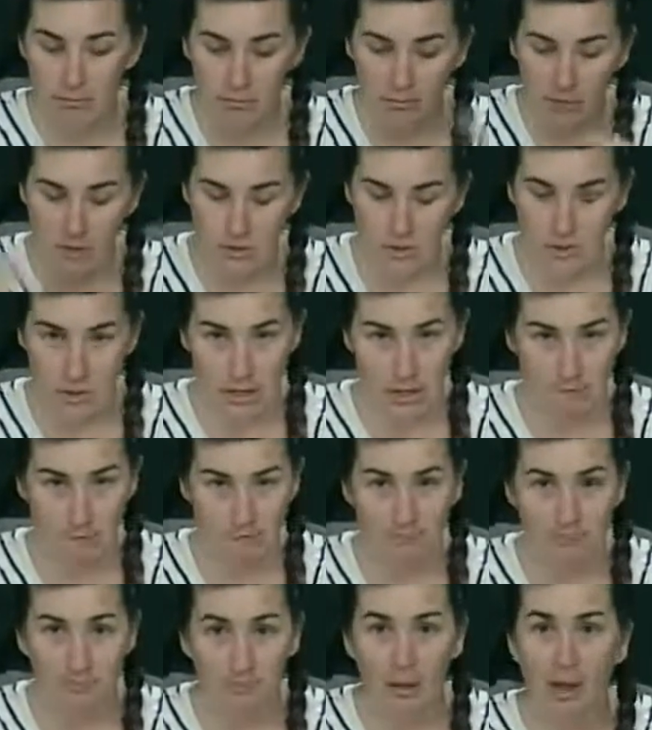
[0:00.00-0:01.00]
country.
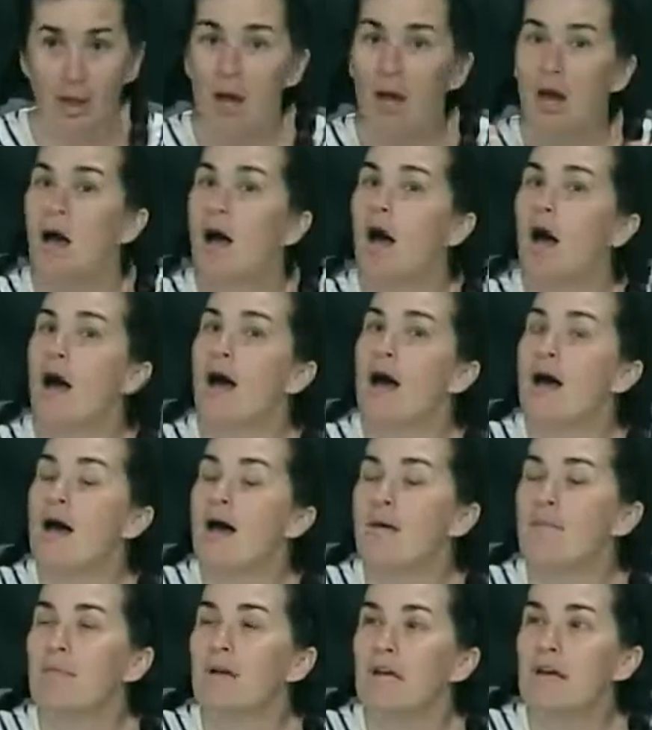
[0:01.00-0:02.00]

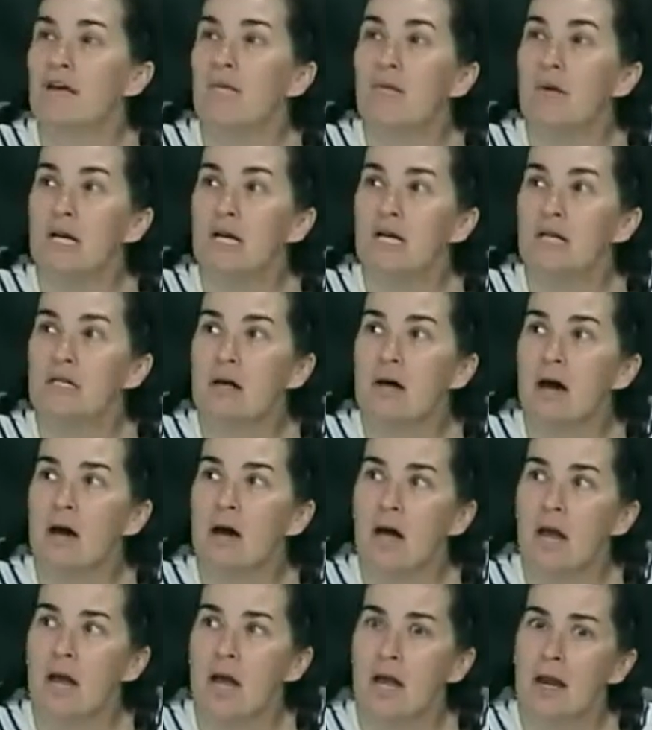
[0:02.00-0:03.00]
He works
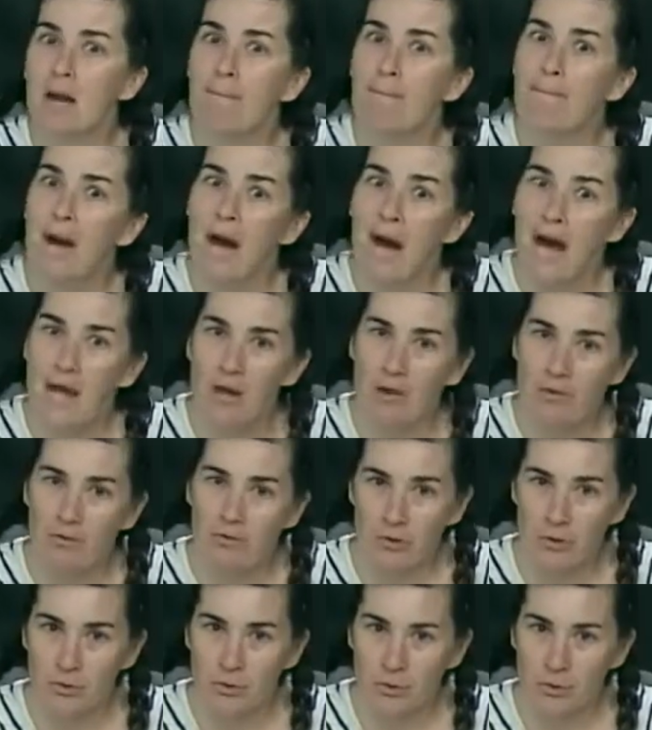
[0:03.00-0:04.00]
on
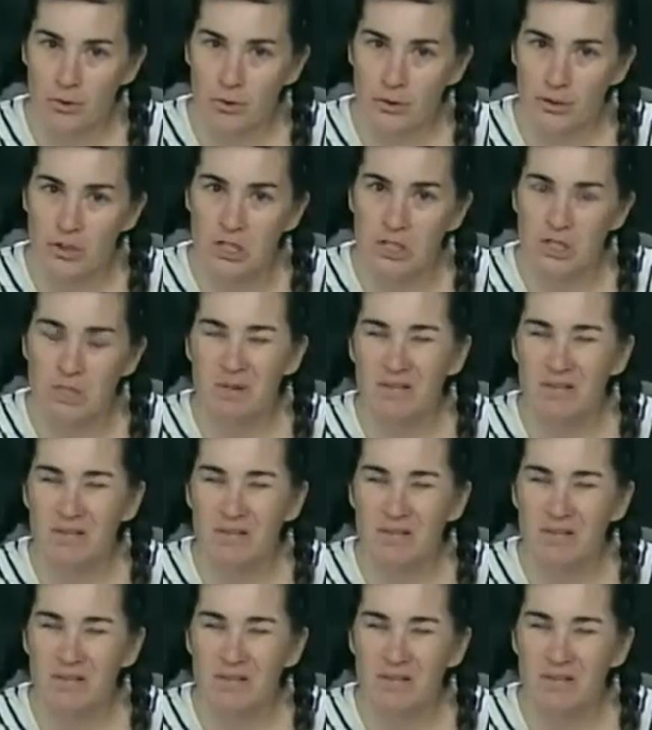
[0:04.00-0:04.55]
biofuels,